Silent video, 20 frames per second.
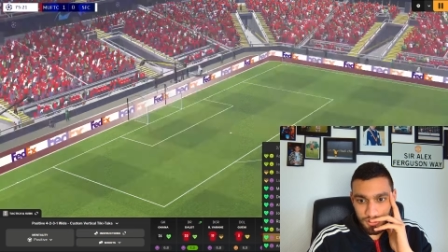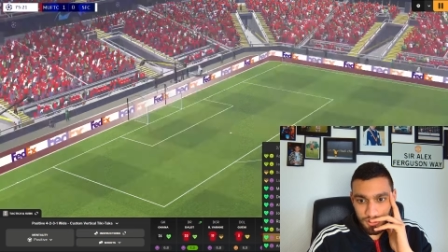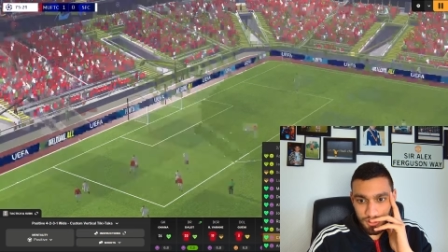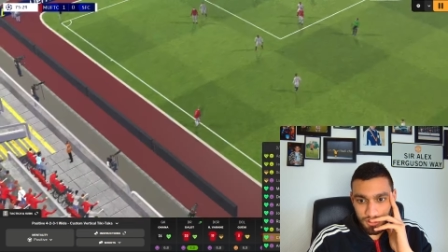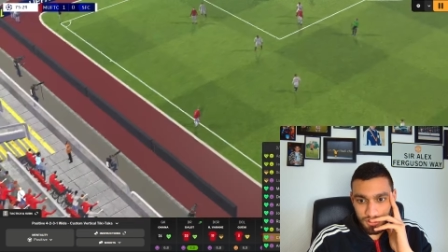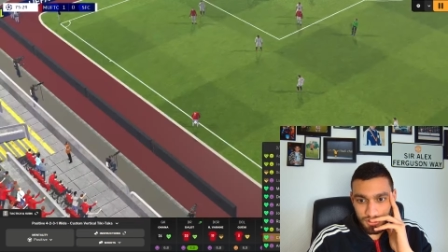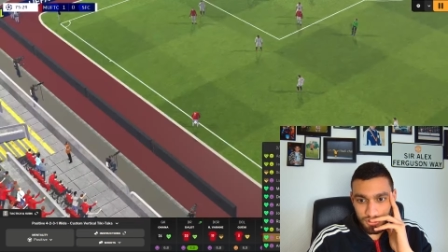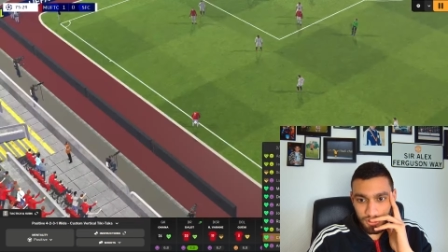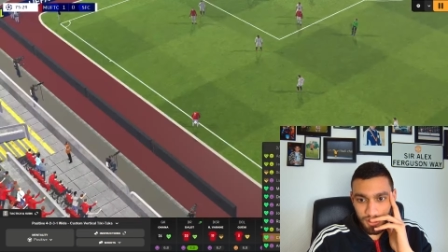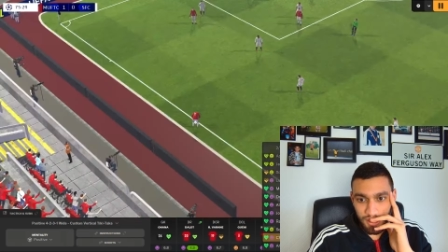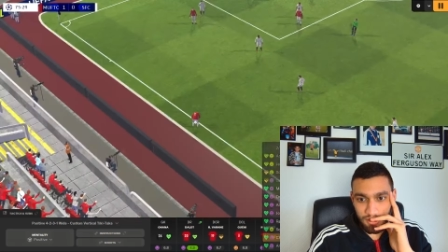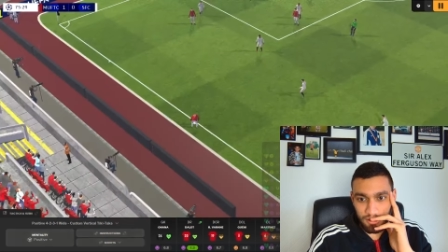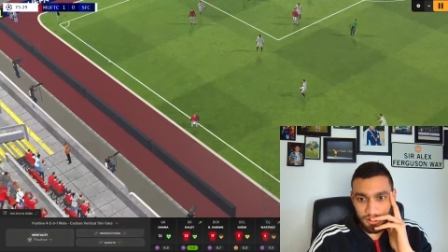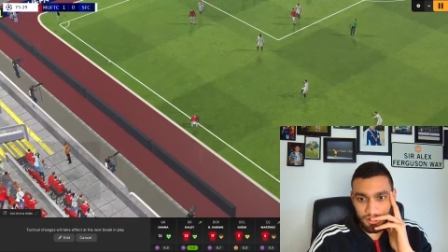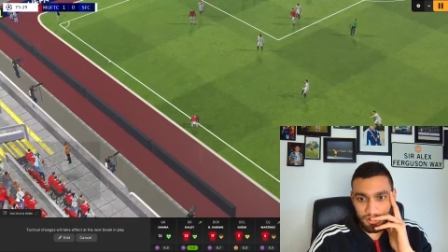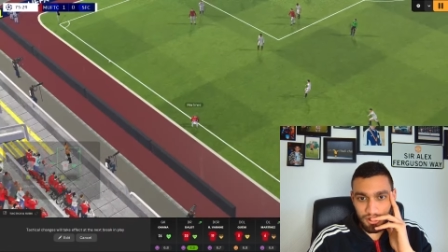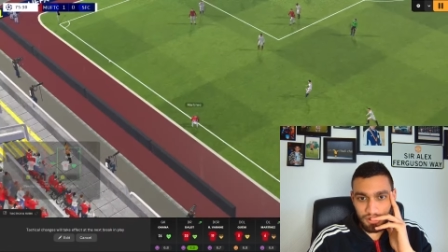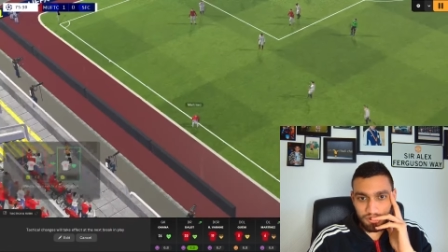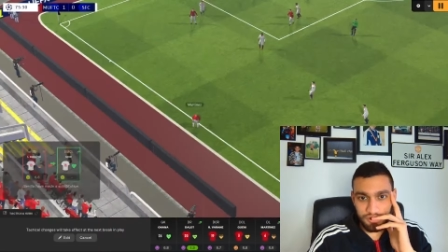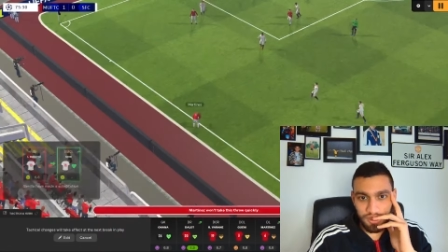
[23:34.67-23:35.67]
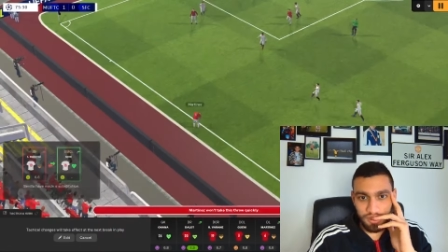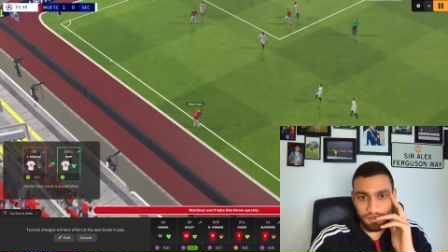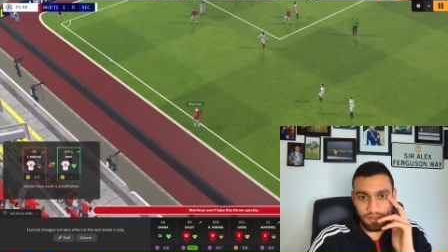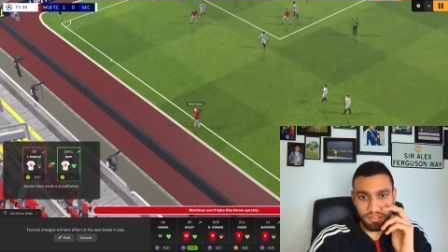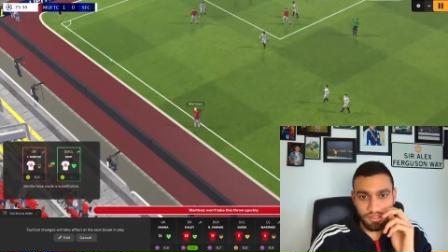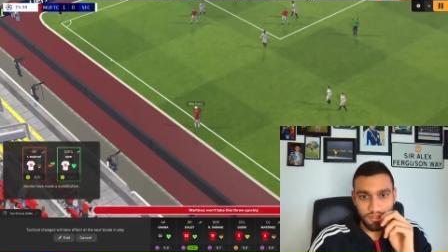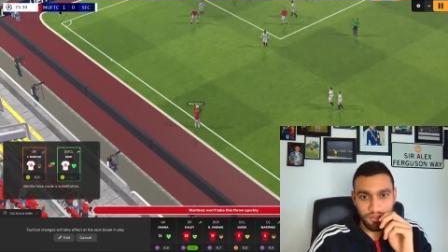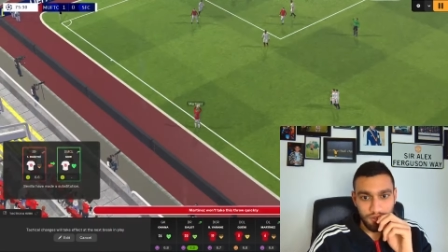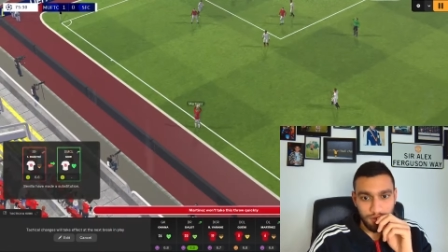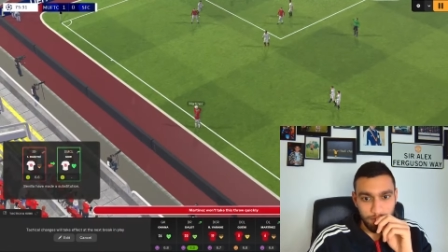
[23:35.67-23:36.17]
Let's do Eriksen. Let's do
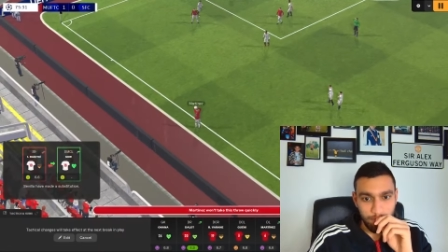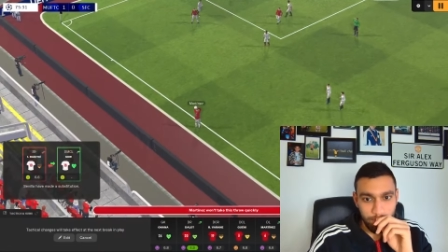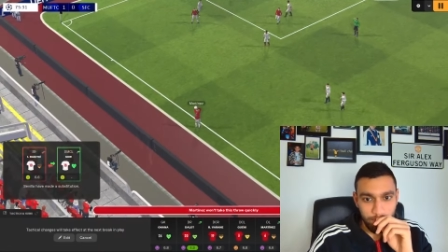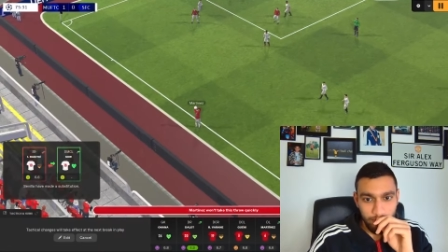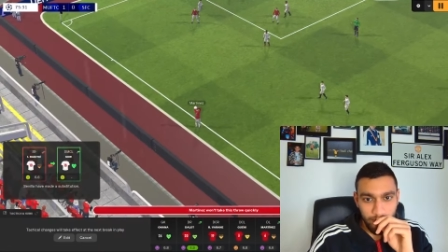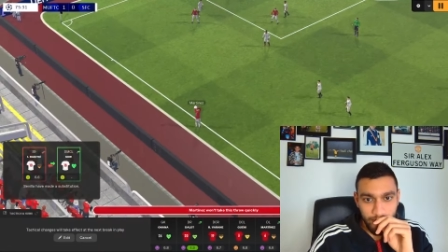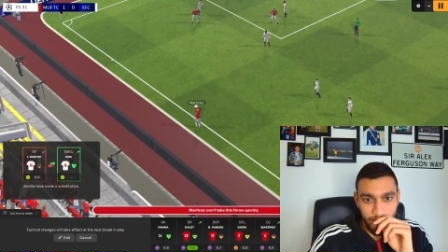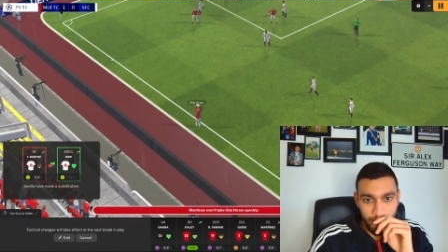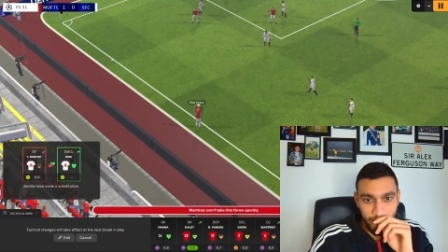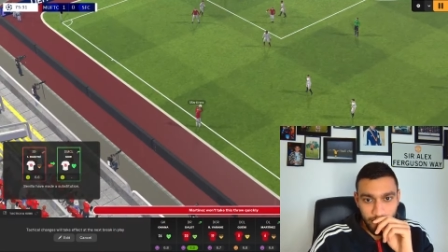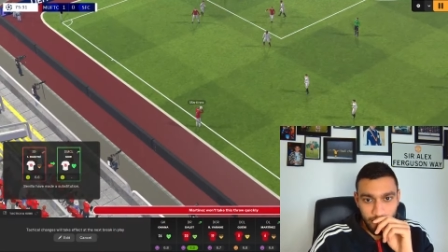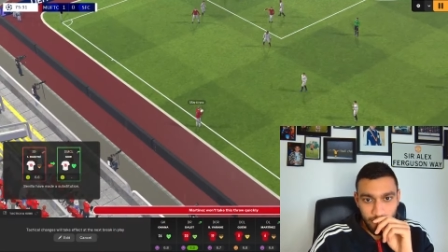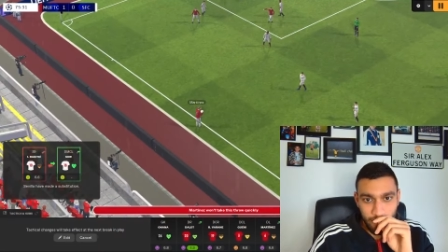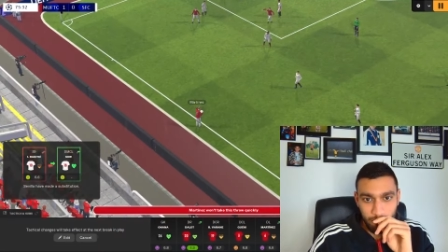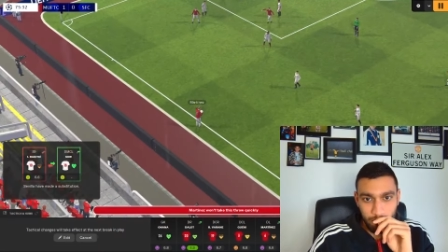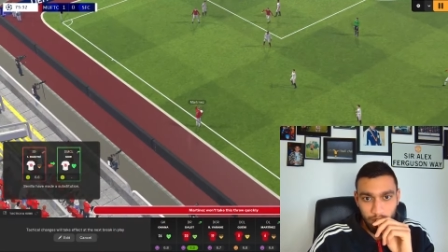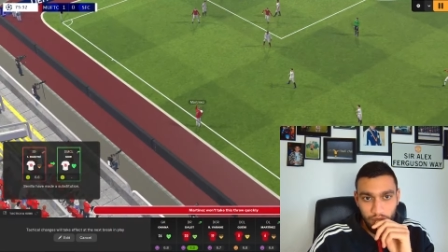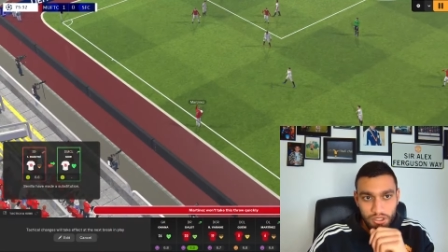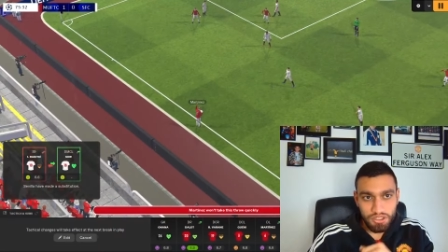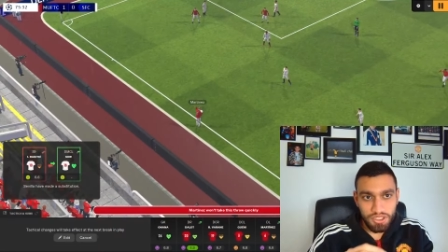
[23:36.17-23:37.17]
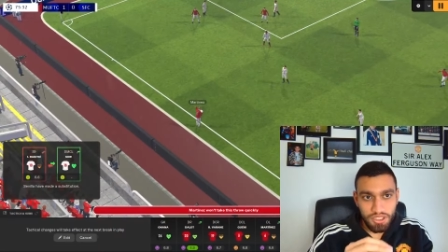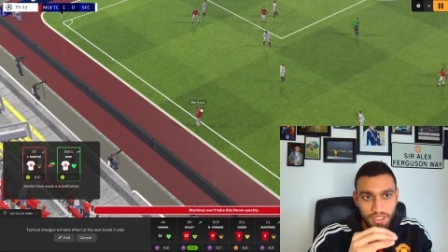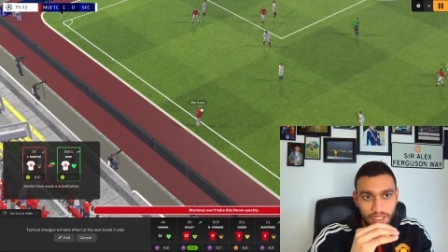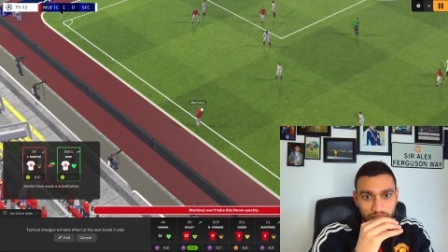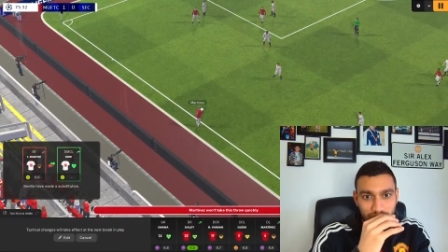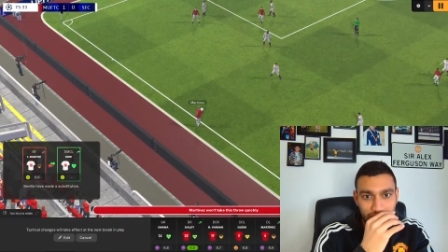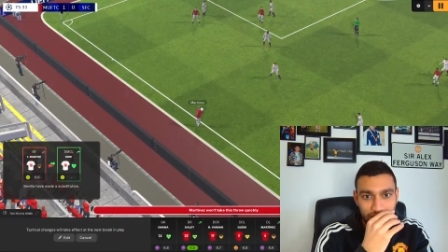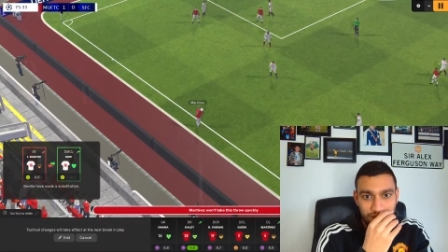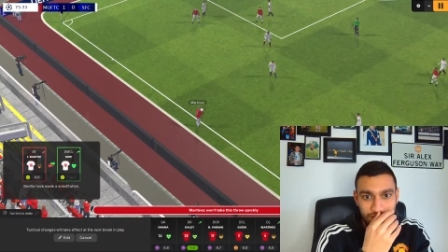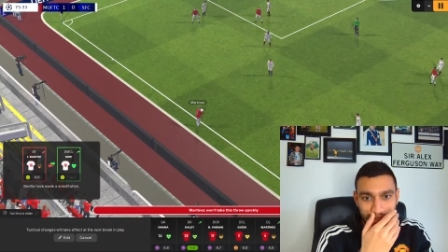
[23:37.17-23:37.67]
Eriksen.
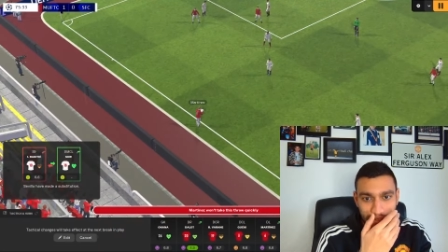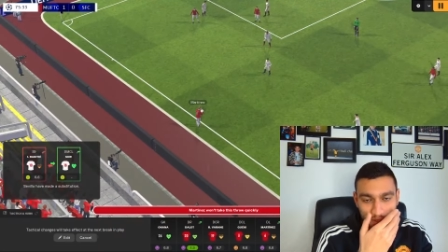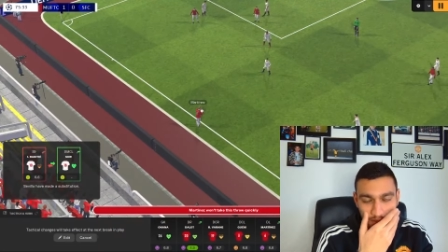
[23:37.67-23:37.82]
Martinez.